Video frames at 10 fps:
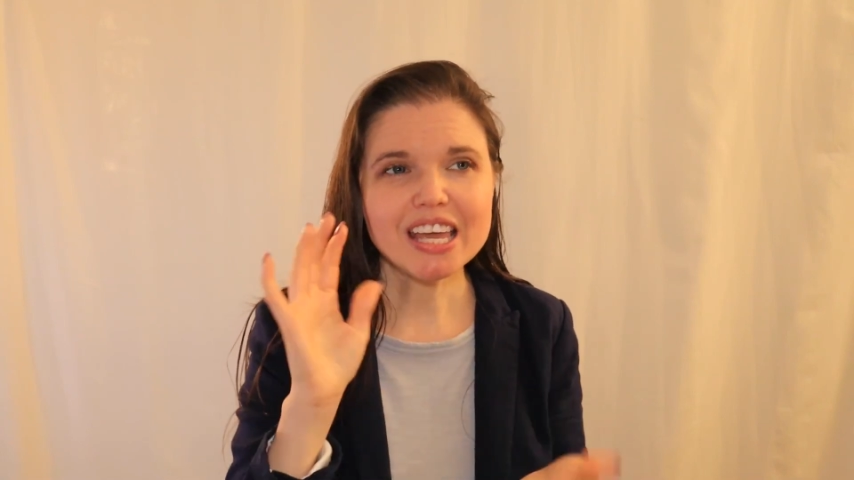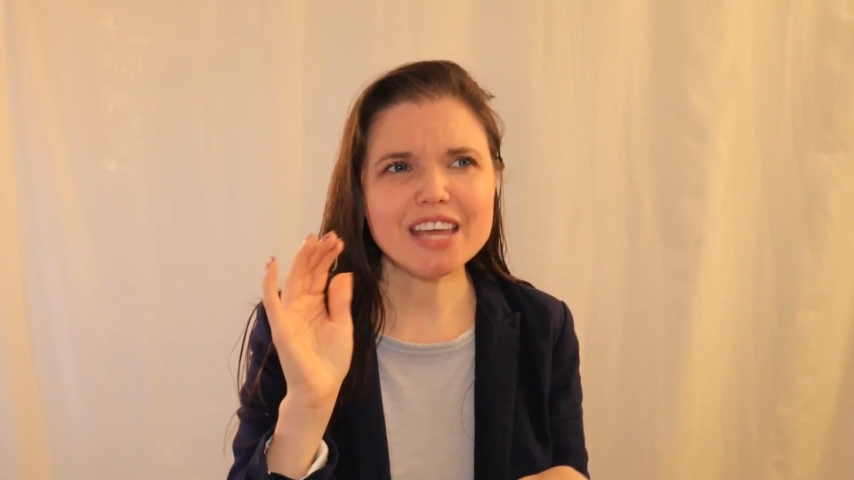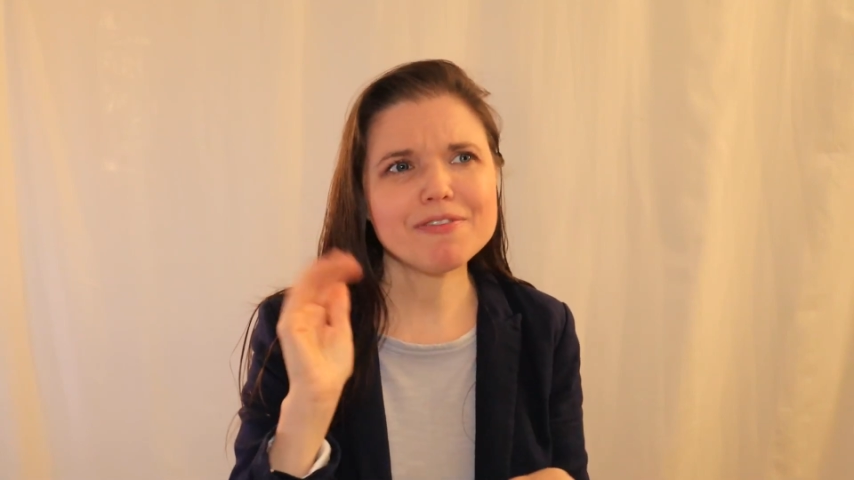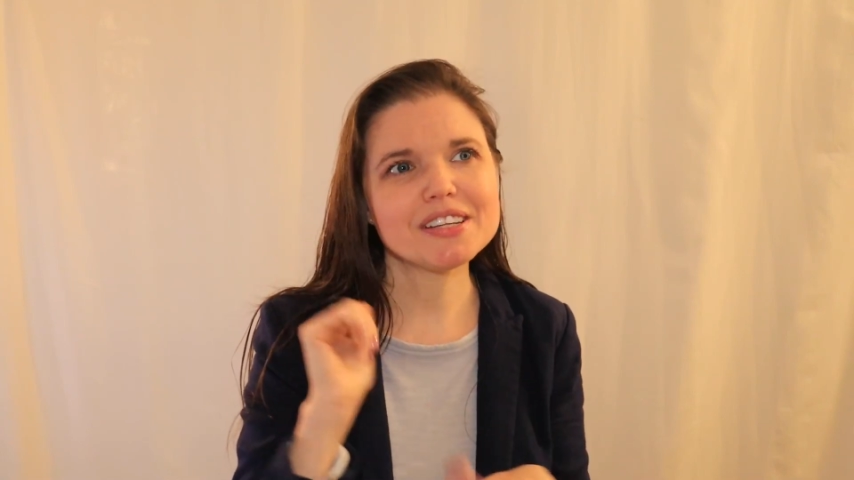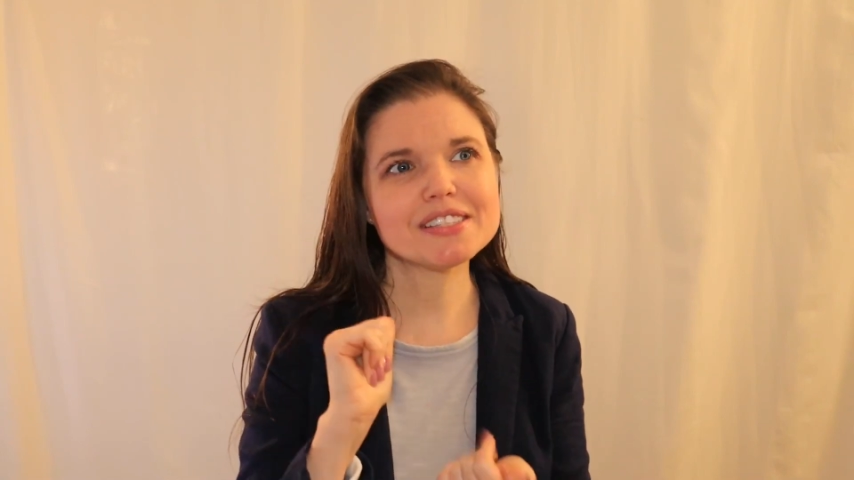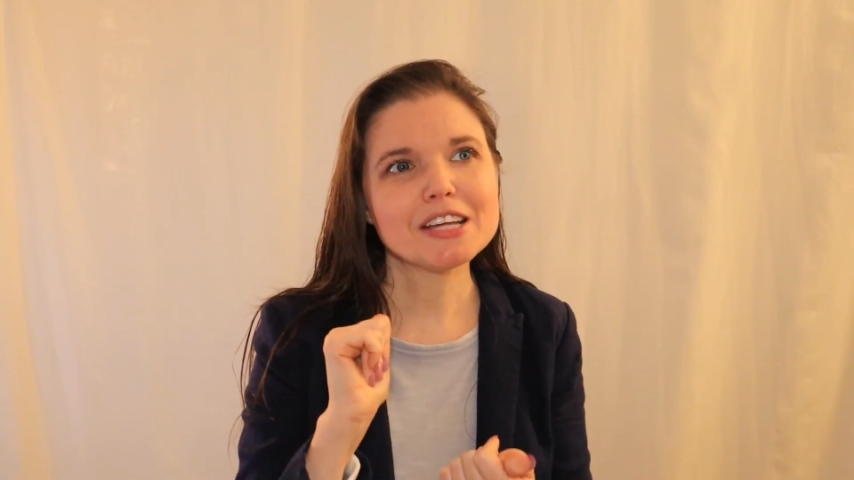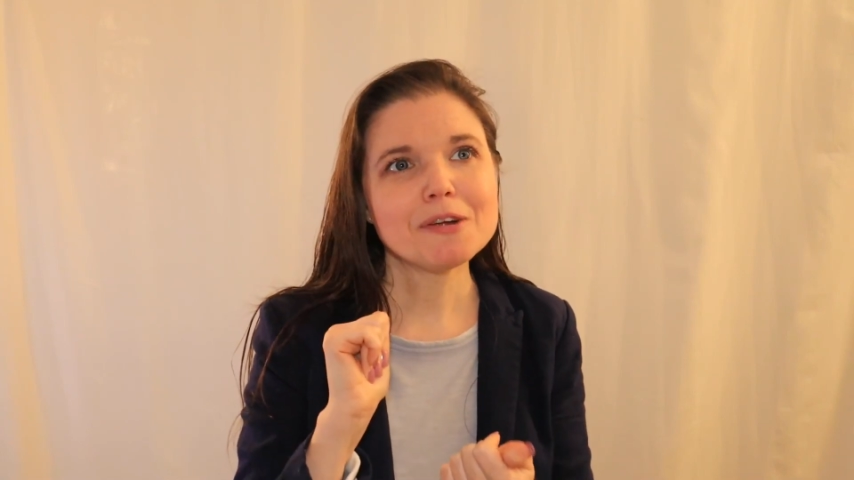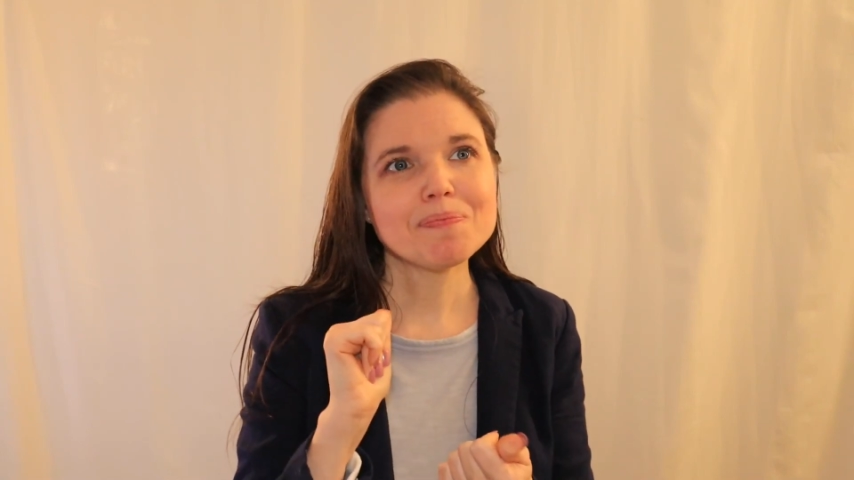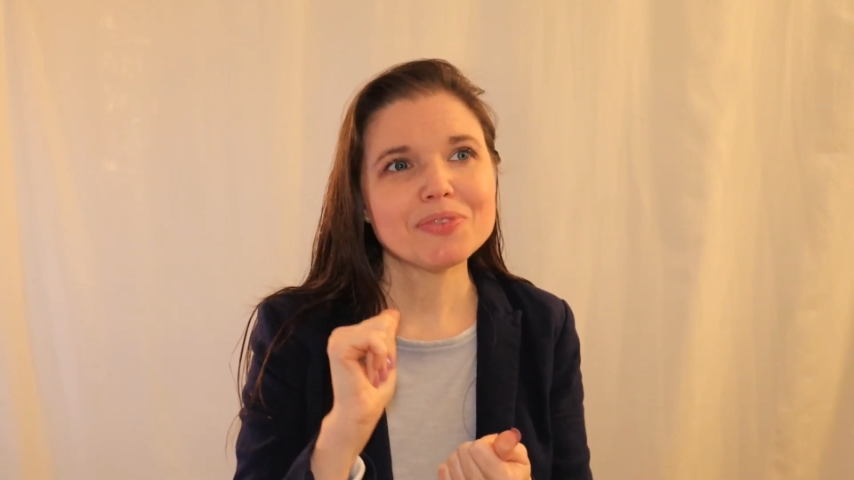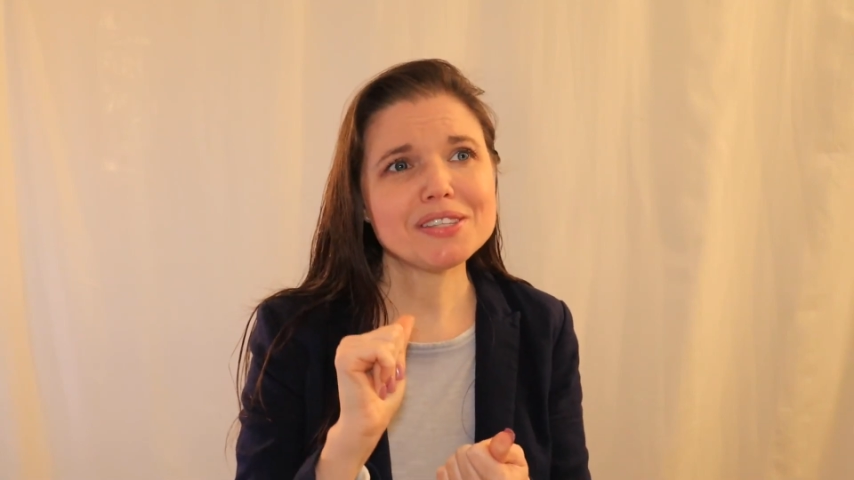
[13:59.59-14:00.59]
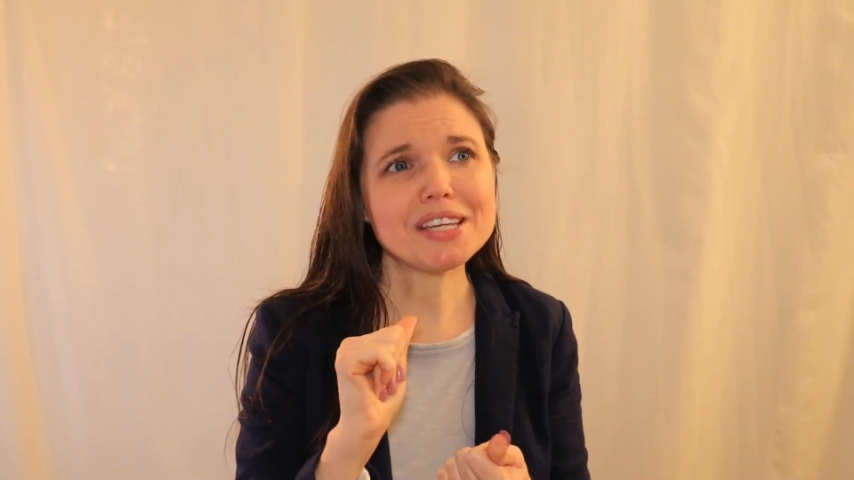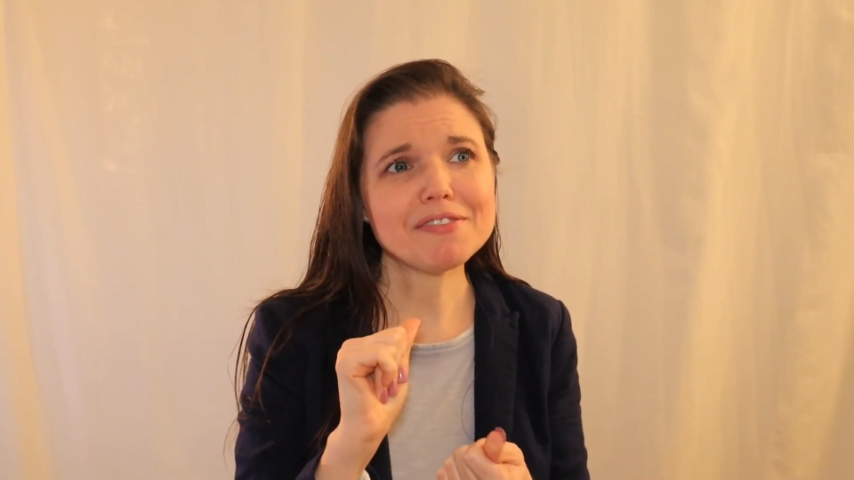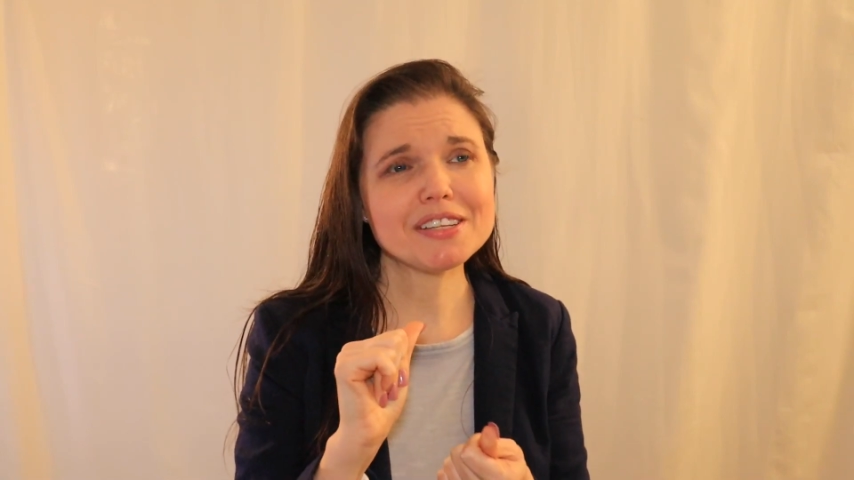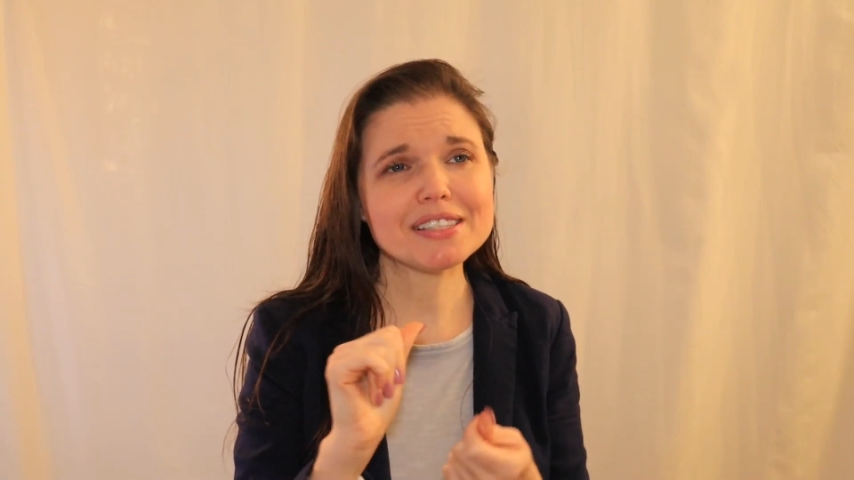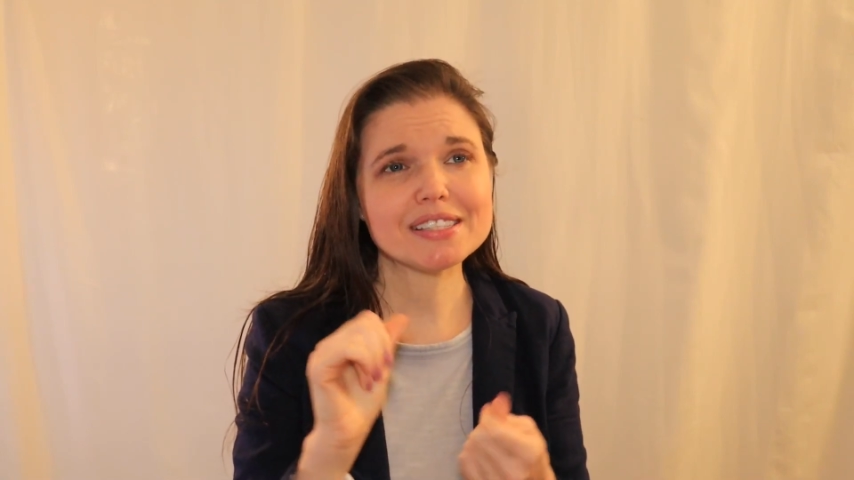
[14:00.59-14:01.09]
If it's
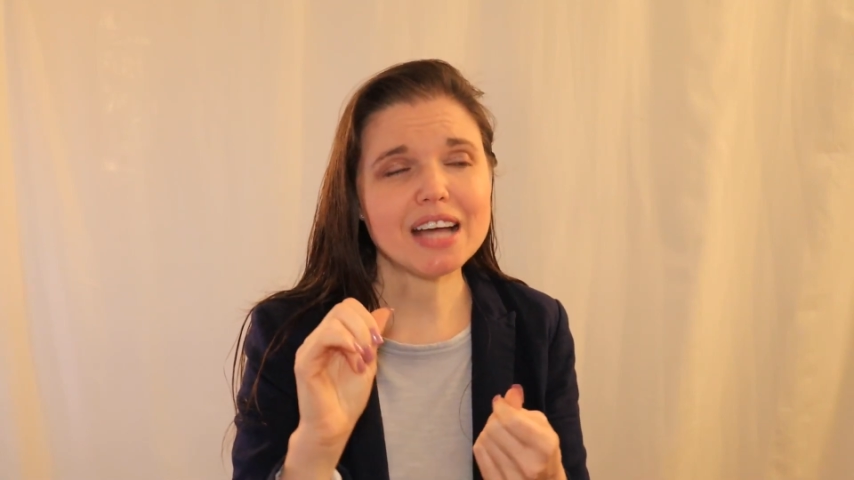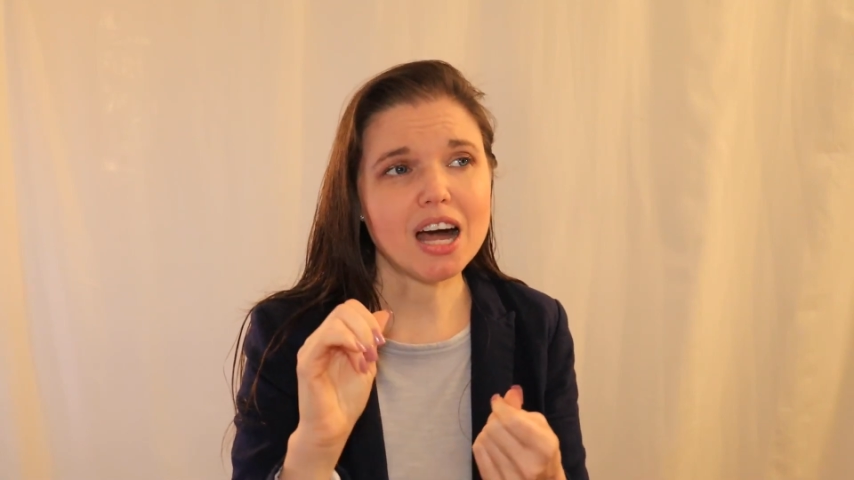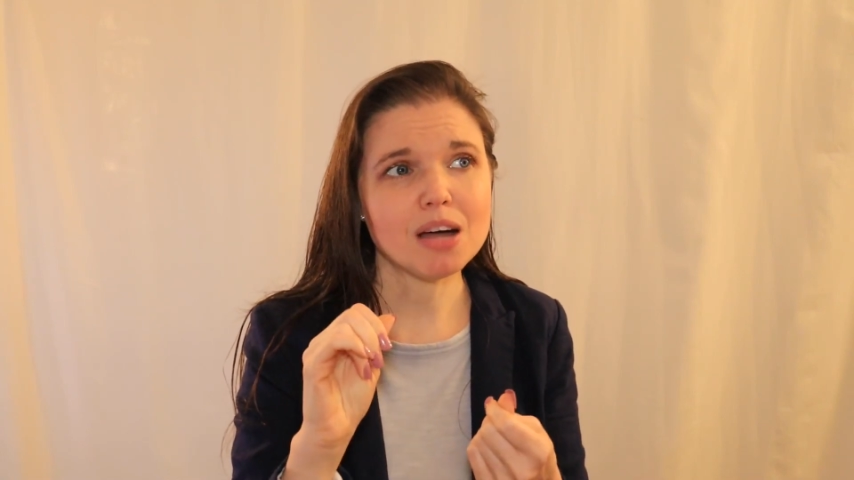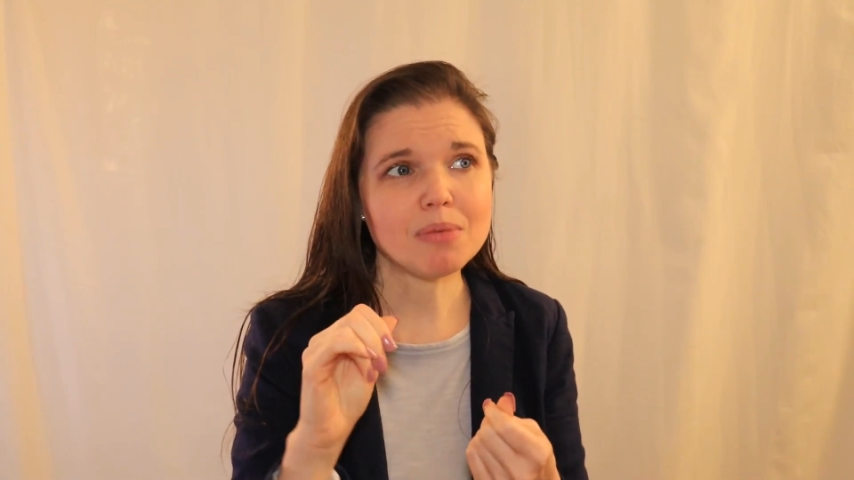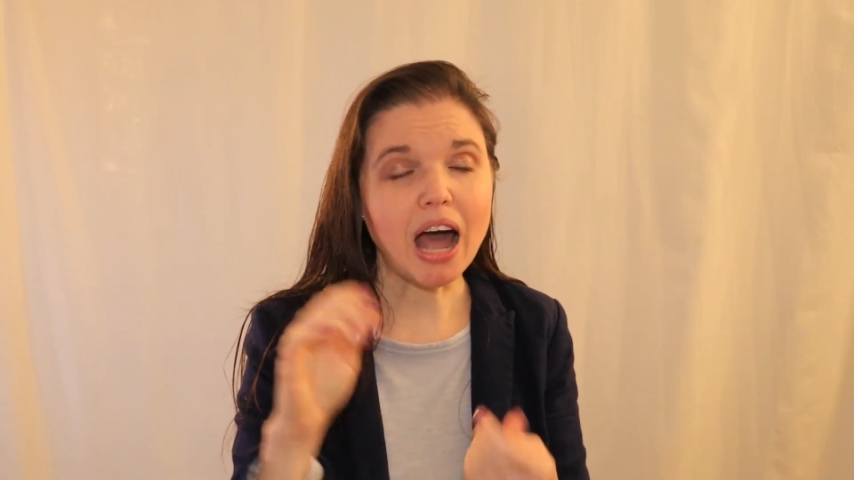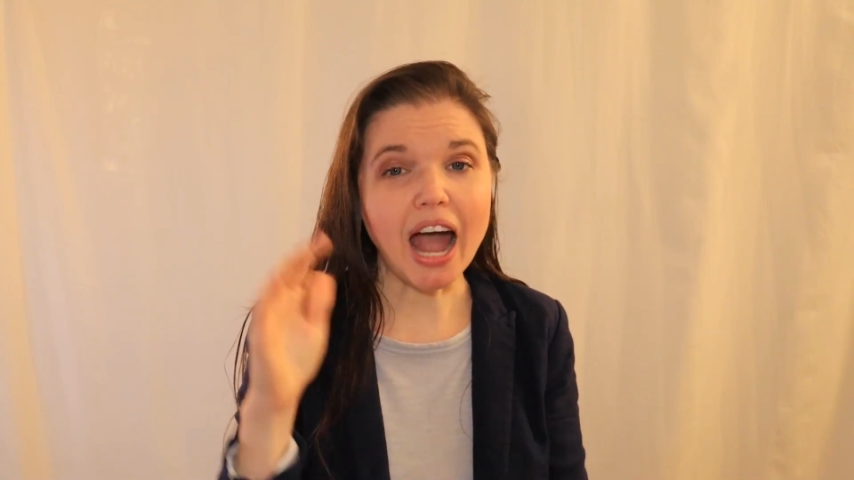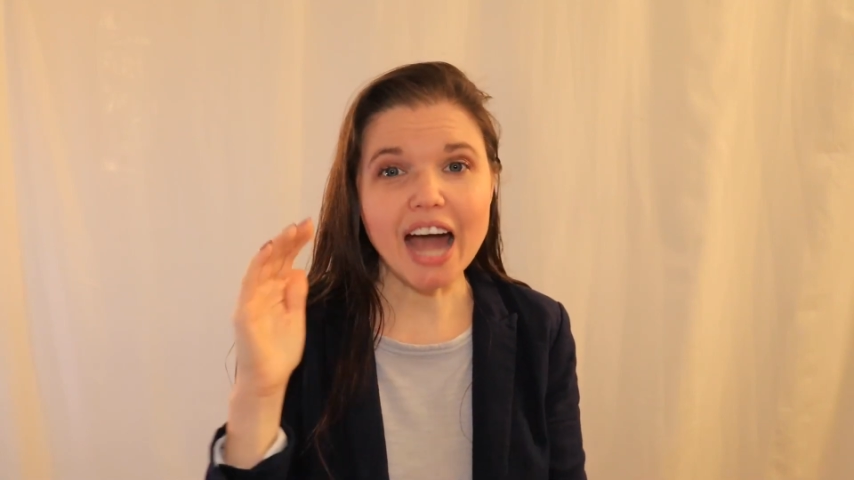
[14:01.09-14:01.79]
a